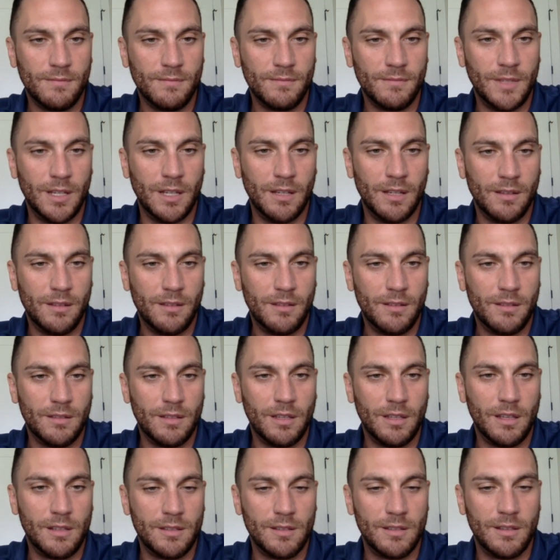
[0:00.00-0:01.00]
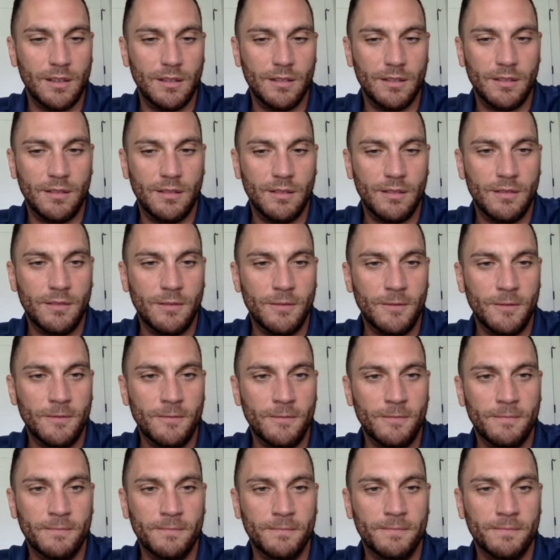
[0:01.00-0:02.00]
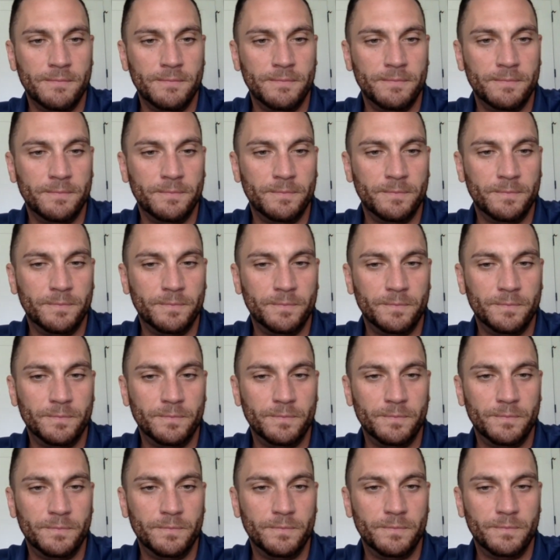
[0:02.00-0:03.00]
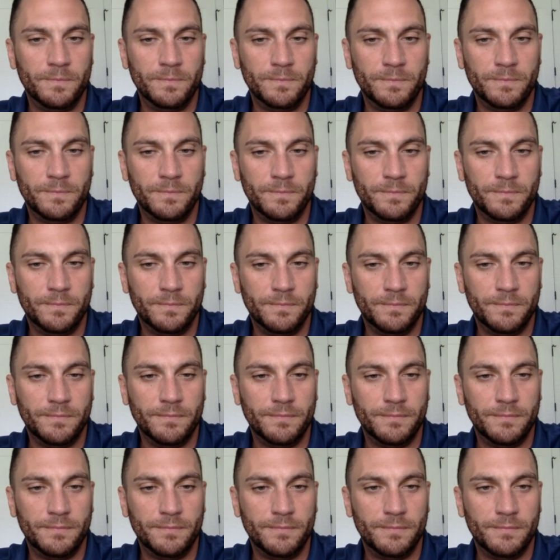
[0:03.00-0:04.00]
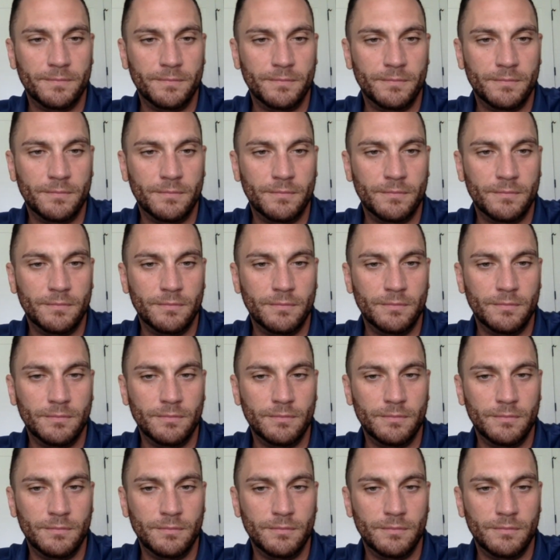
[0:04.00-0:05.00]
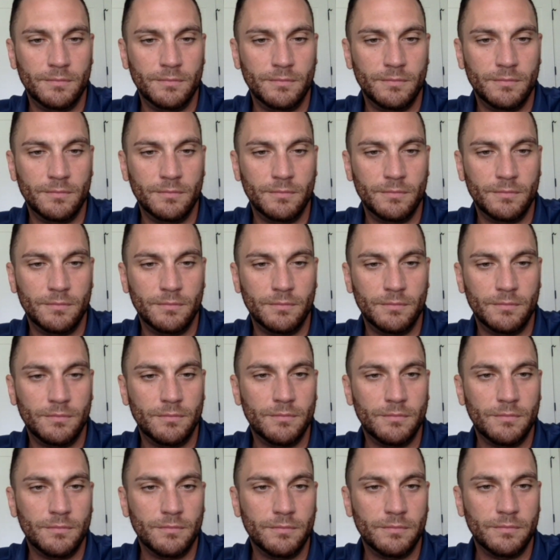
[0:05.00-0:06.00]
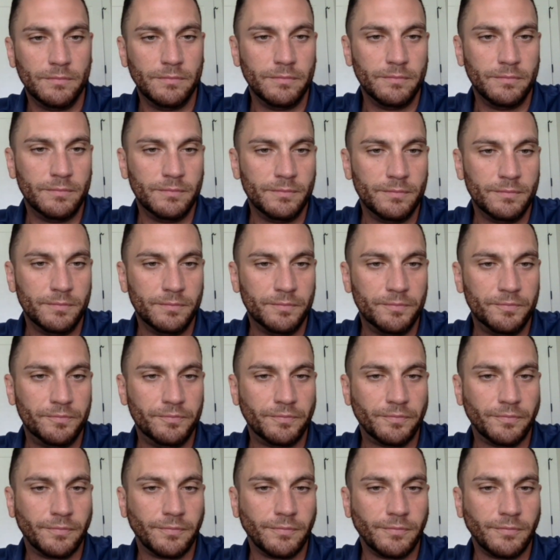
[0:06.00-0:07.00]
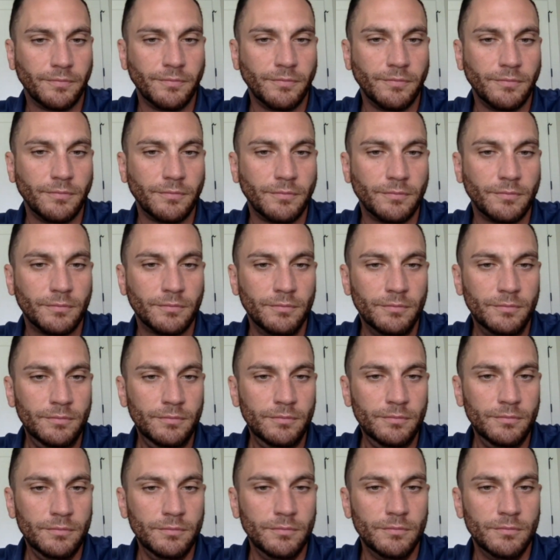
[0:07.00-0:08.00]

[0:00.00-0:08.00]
(not speaking)